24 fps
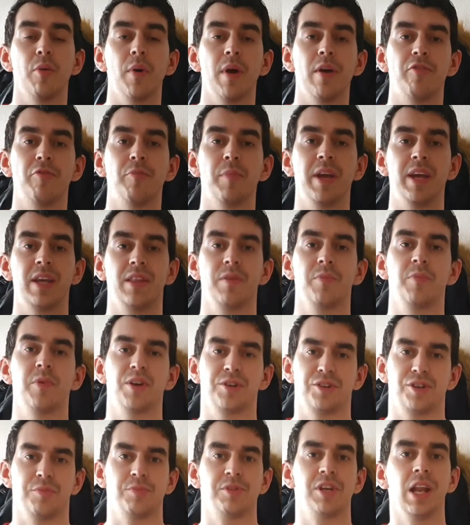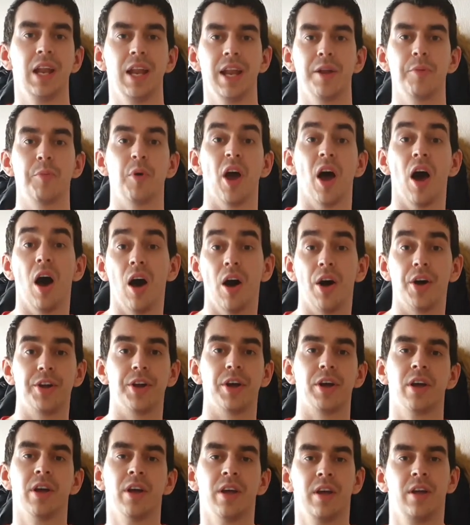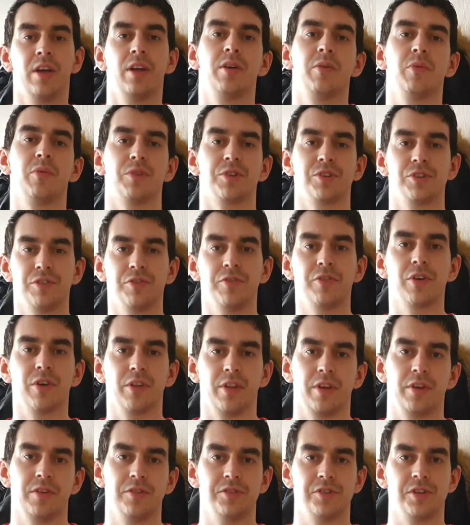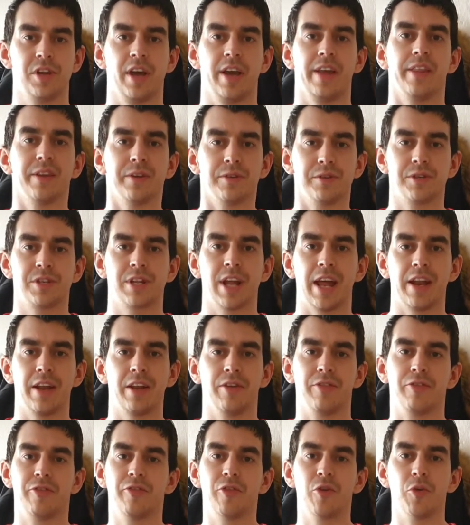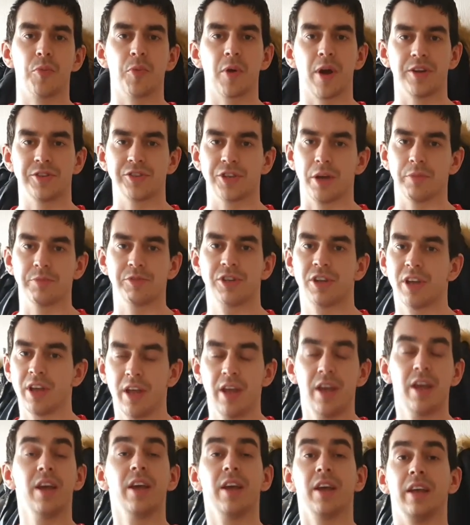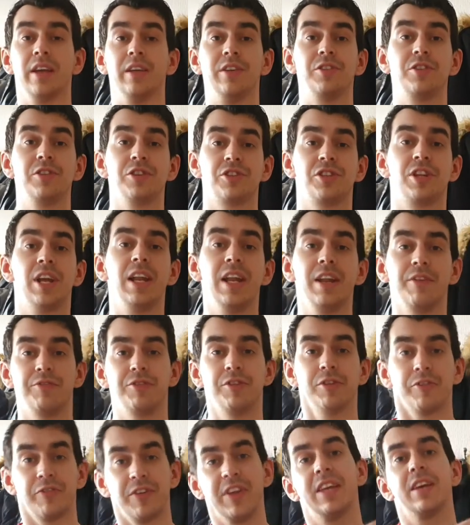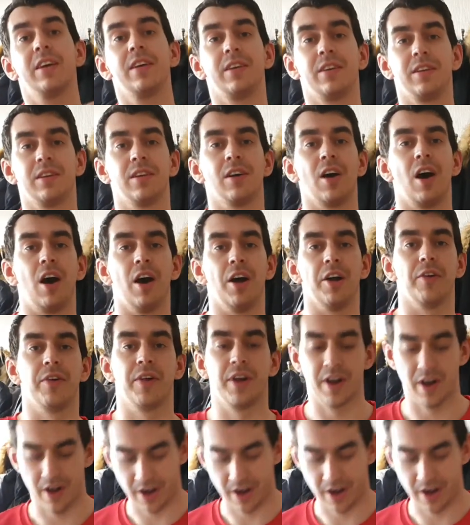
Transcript: a way of making the press ups a little bit harder once you've got those standard full press ups is just to lift your feet higher and